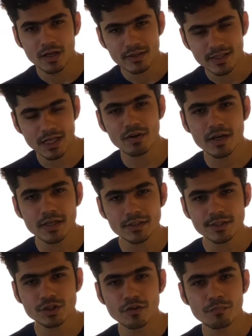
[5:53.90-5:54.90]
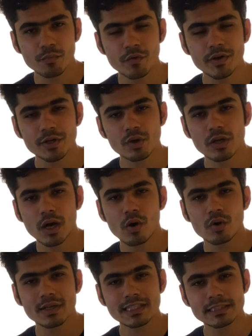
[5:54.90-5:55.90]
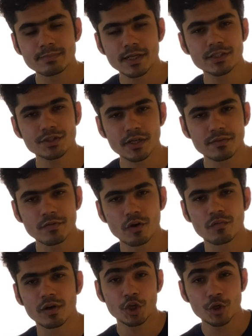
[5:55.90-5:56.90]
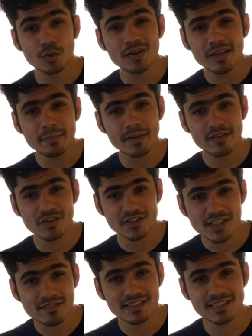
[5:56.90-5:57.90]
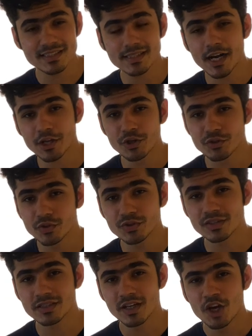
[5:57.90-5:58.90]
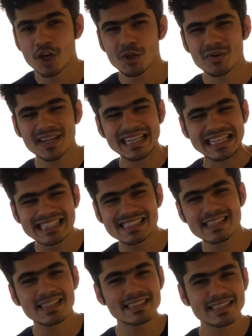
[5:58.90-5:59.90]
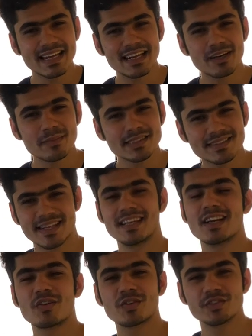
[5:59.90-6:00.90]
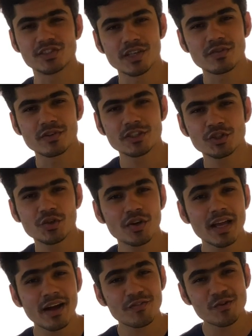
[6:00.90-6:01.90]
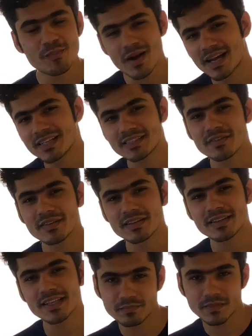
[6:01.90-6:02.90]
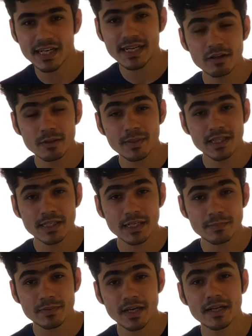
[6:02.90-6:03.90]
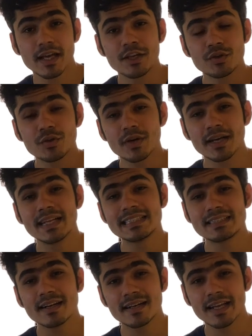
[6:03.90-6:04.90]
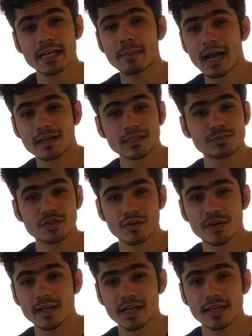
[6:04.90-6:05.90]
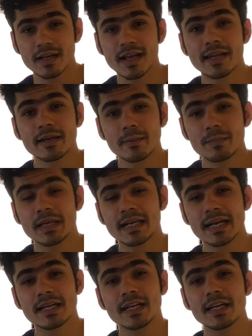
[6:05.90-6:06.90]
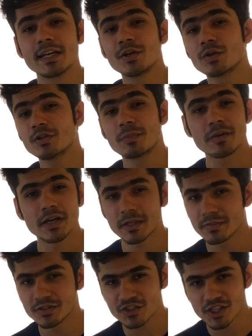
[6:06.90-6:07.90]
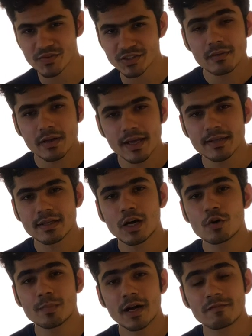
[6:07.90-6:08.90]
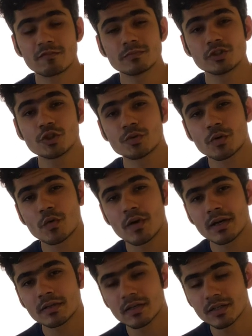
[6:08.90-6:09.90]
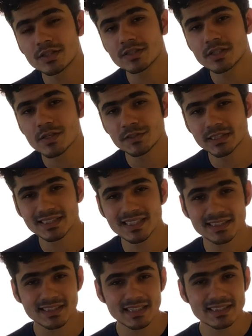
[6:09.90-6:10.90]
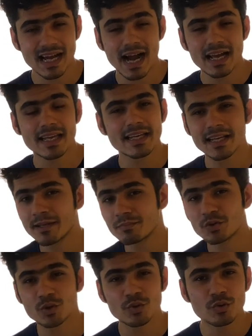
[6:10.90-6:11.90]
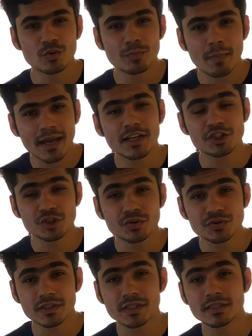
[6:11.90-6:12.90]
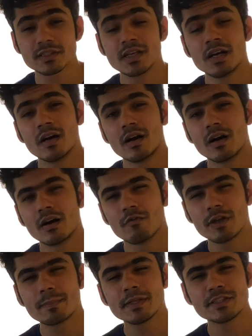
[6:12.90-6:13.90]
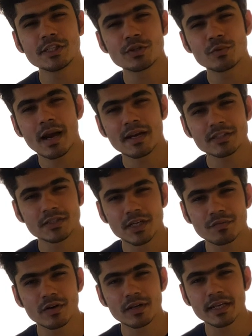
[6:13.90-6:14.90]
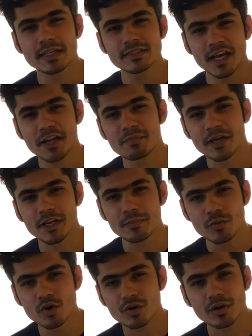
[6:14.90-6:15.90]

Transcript: The advantages of moving to cloud is pretty straightforward. You only pay for services that you use. You can easily scale up and scale out your servers. You don't have to manage everything. Data be encrypted and you can easily take backups of your data and replicate it into the multiple servers. And cloud platforms also provide other services such as IAM to manage users, VPC to manage networkings and many more.